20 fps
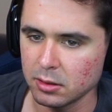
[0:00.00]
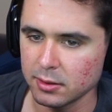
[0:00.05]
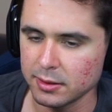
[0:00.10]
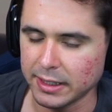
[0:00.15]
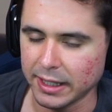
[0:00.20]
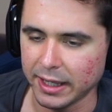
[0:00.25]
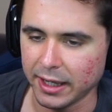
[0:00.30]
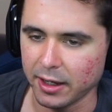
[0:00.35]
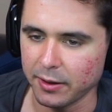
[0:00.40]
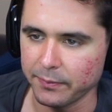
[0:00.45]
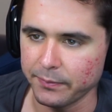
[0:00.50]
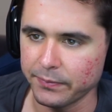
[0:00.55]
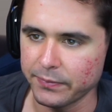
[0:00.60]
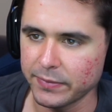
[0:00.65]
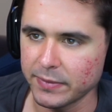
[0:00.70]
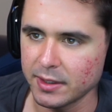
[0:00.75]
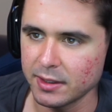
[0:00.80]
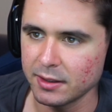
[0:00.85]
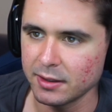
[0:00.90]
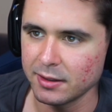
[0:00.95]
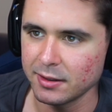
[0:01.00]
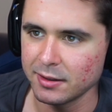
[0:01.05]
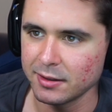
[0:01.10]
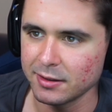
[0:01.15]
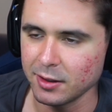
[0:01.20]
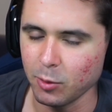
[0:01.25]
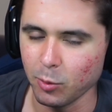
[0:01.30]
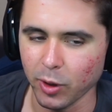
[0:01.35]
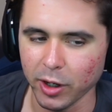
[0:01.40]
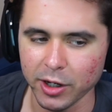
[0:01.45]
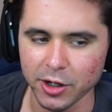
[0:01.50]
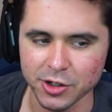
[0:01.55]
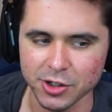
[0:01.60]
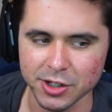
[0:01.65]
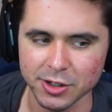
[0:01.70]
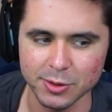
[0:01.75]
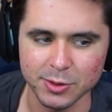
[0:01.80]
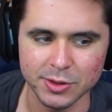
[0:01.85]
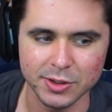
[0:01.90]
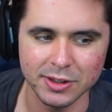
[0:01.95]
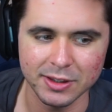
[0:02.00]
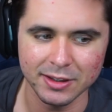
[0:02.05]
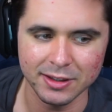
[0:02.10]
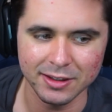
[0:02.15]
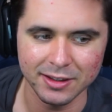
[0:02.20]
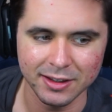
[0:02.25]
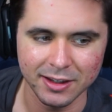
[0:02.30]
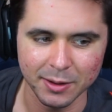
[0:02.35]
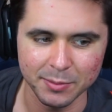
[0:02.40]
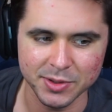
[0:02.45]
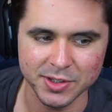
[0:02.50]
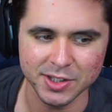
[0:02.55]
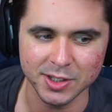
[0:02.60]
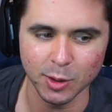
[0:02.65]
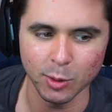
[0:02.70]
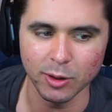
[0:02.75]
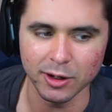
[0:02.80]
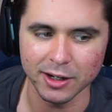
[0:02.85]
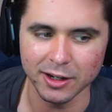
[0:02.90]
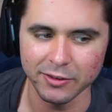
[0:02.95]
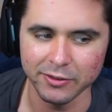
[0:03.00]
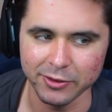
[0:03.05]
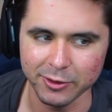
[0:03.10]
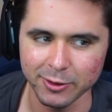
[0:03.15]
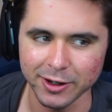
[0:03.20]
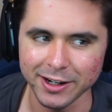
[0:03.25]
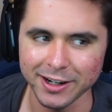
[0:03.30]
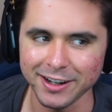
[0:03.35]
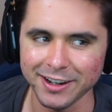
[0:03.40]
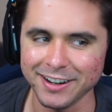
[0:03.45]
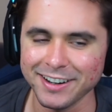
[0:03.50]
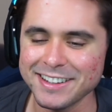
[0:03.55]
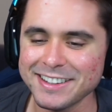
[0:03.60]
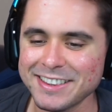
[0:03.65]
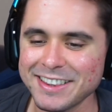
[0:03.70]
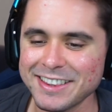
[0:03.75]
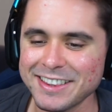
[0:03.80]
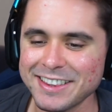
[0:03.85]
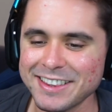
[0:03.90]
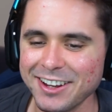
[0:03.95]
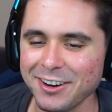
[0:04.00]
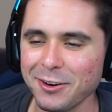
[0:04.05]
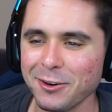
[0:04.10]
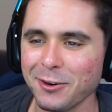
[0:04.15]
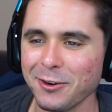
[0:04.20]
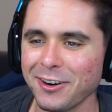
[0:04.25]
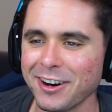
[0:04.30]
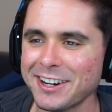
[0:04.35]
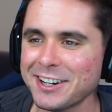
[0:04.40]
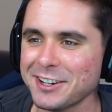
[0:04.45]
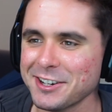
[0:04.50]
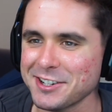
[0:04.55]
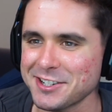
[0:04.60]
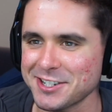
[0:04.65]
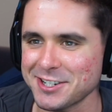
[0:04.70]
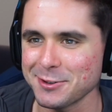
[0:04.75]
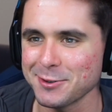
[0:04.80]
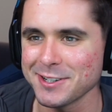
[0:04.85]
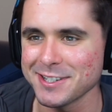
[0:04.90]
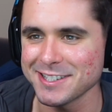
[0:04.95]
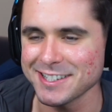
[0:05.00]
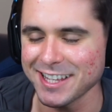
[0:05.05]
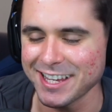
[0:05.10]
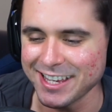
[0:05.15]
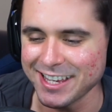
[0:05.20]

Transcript: Damn. No wonder I'm so uncomfy right now. Like, no wonder she was